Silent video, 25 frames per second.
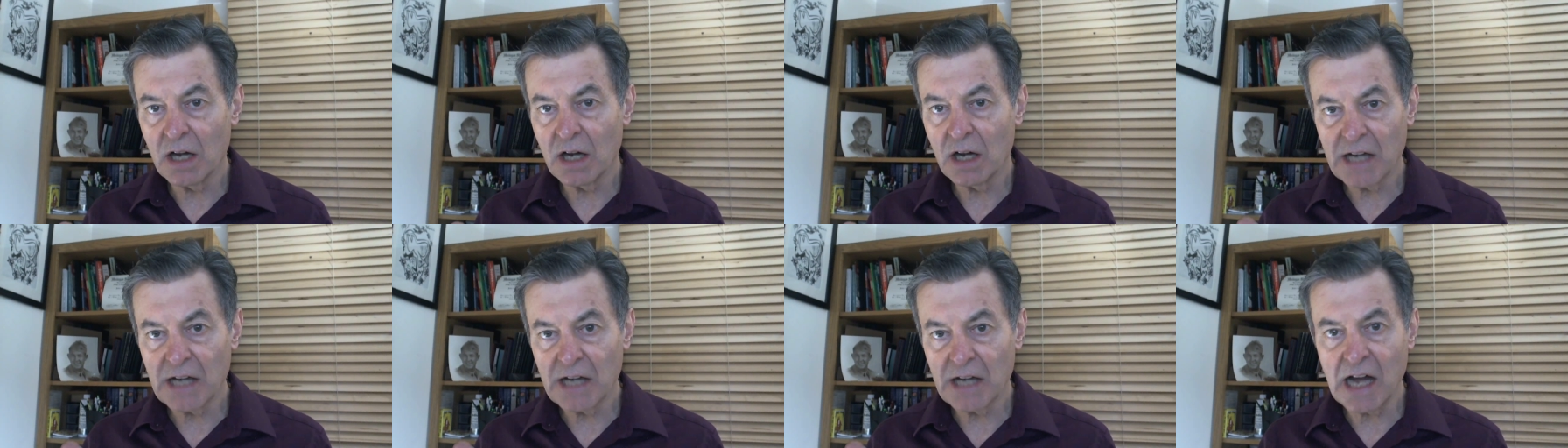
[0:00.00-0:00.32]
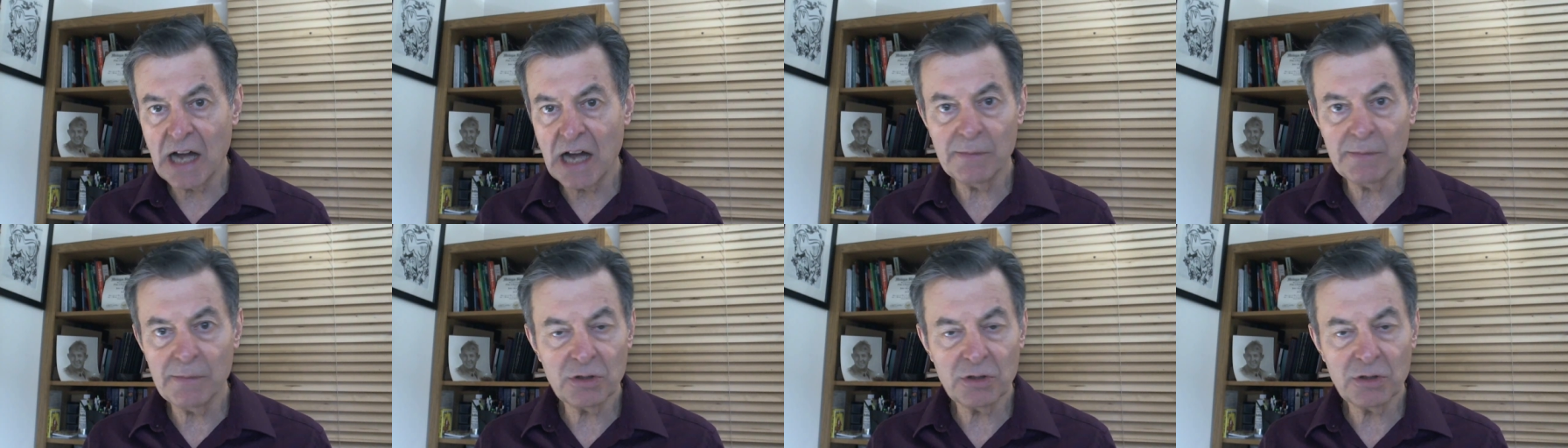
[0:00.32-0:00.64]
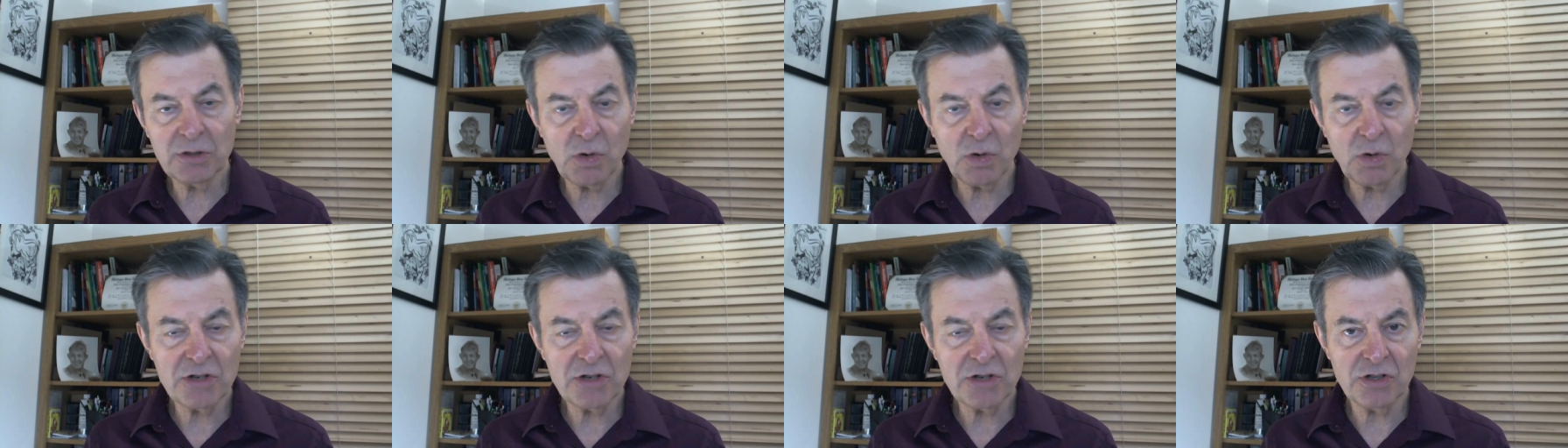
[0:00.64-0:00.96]
common
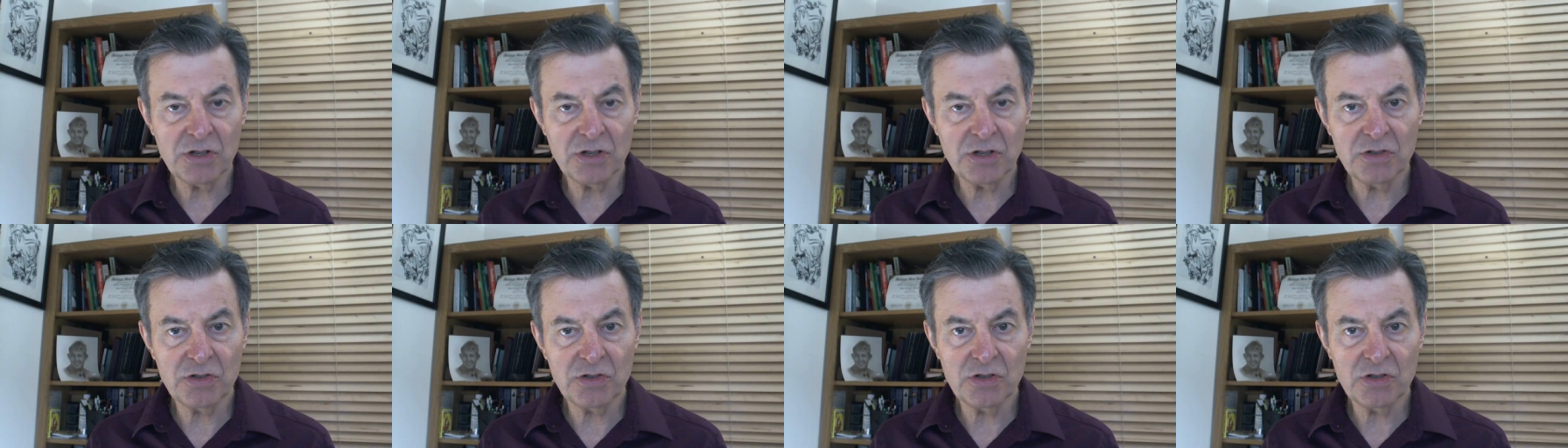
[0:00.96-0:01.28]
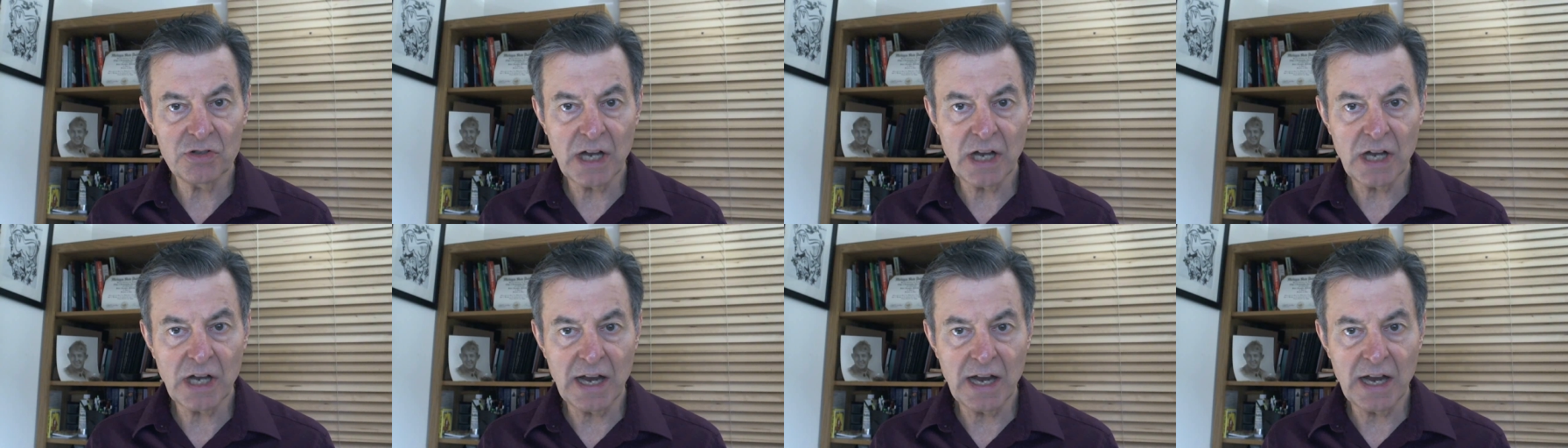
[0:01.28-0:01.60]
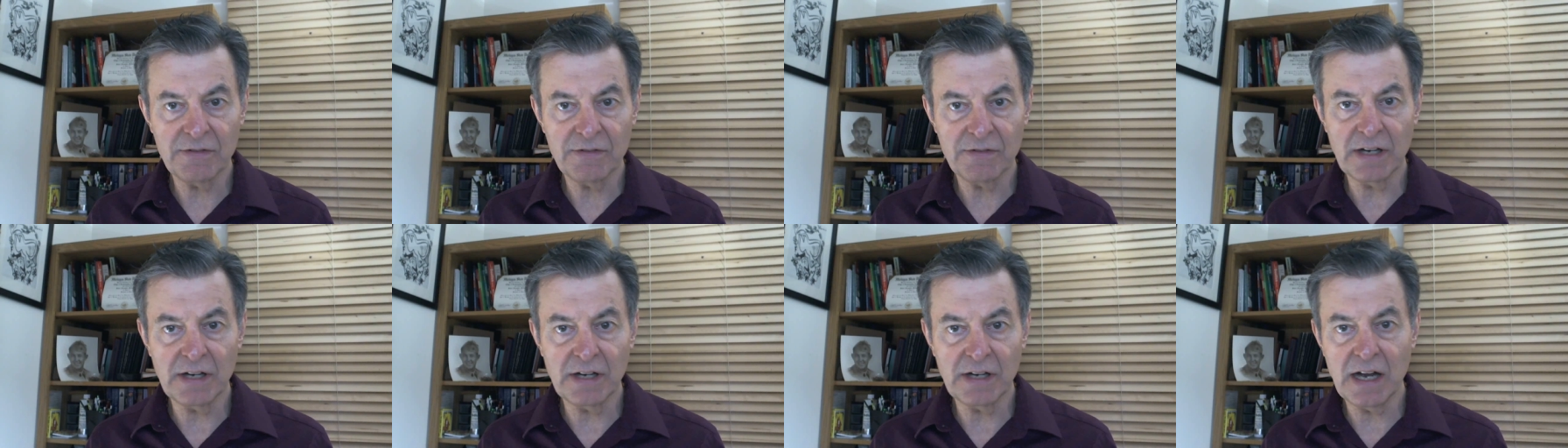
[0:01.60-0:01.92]
questions I
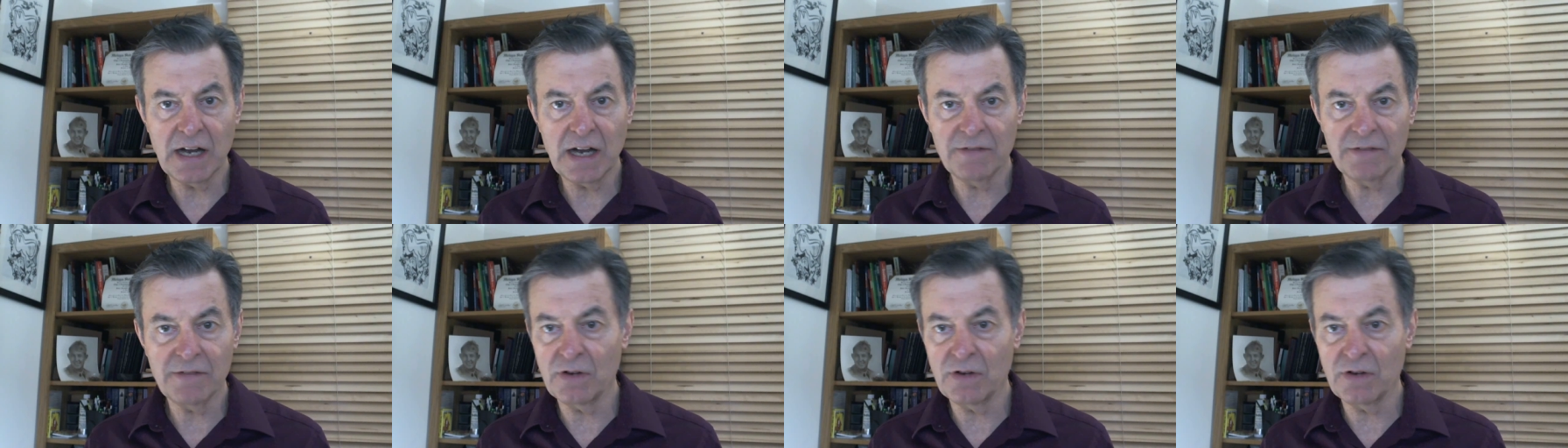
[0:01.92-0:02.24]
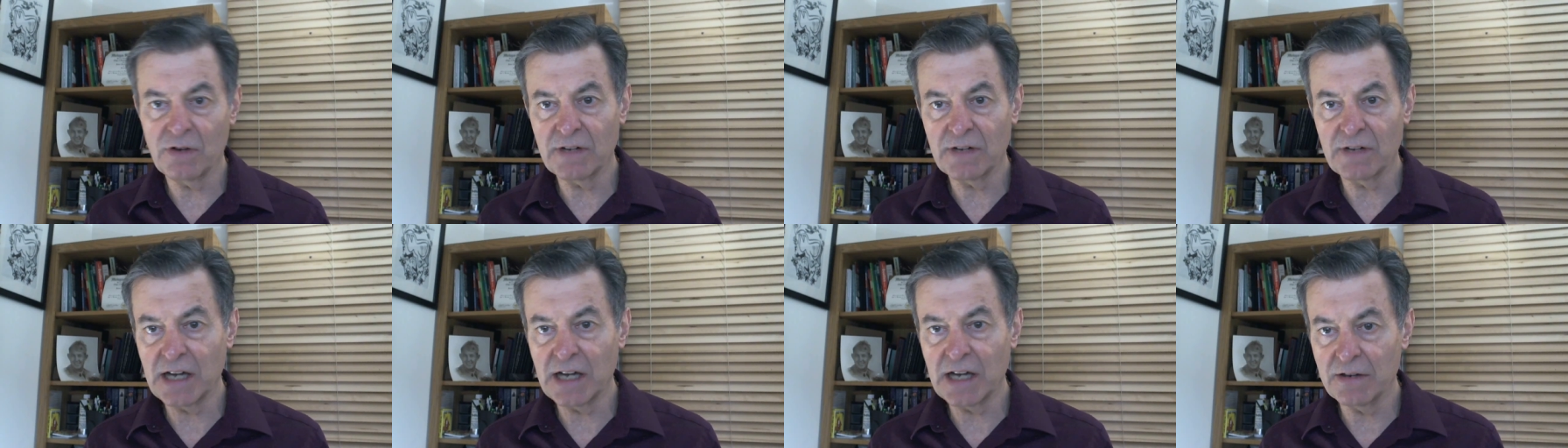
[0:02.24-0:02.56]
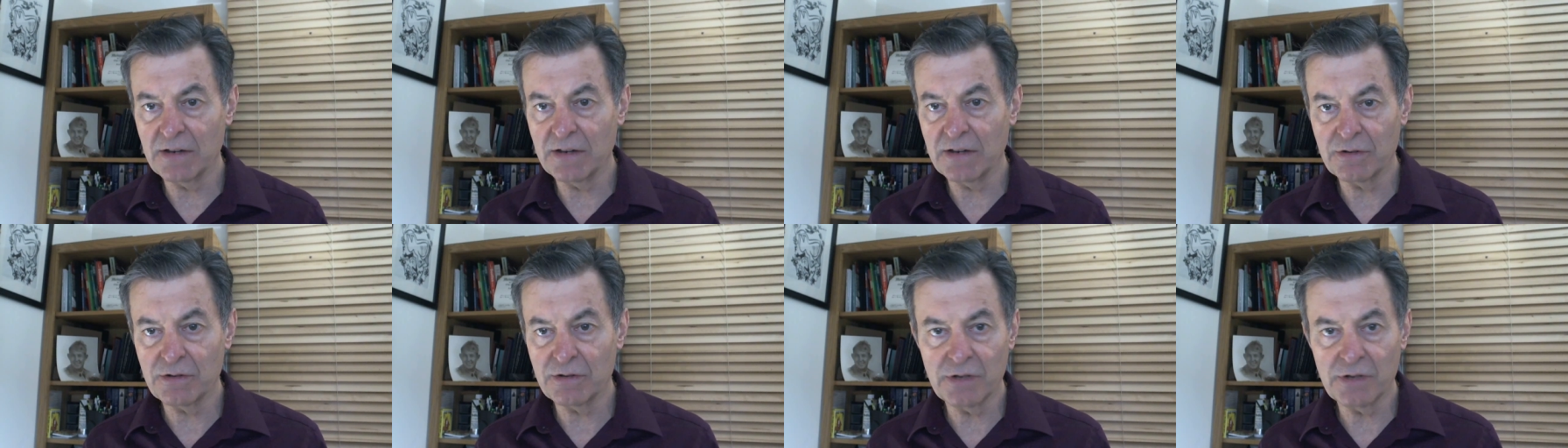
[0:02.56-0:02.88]
have ever
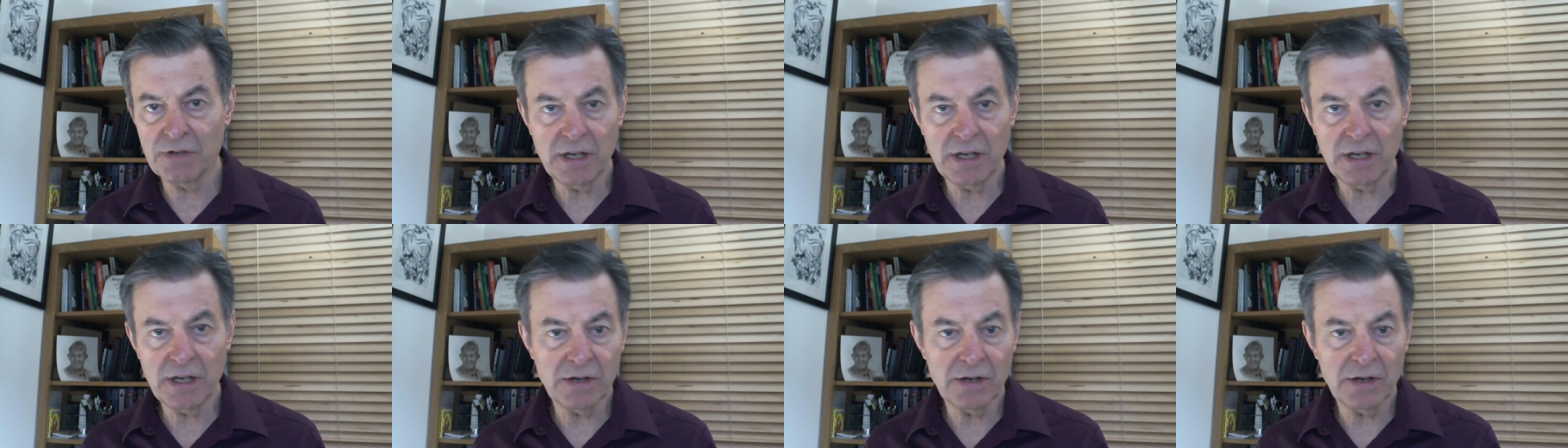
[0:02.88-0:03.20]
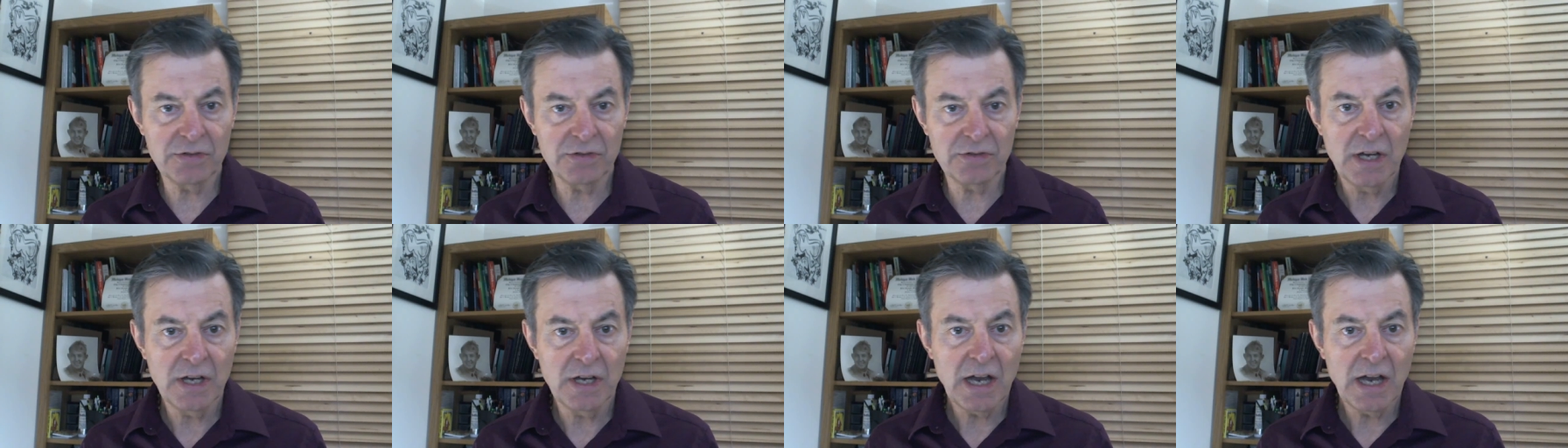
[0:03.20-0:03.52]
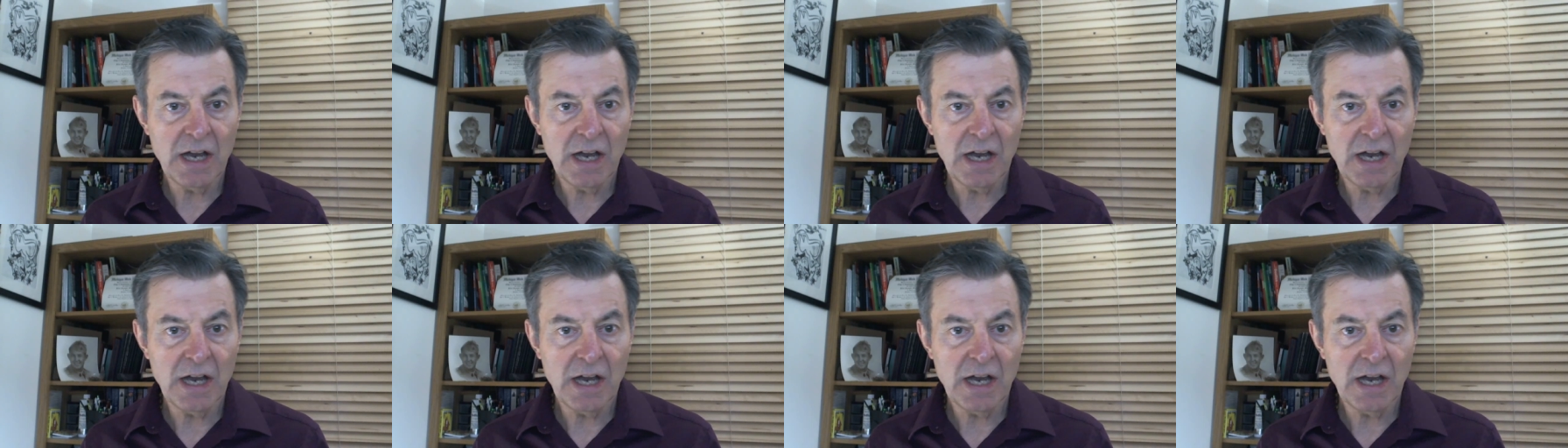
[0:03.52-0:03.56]
gotten through the years.